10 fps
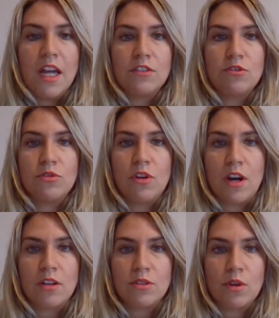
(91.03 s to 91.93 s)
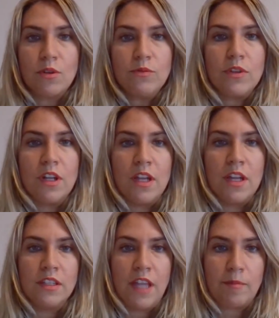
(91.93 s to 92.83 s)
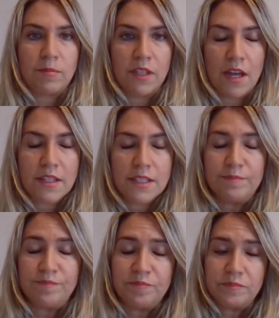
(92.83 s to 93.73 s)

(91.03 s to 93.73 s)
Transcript: and 2 hours of lab class.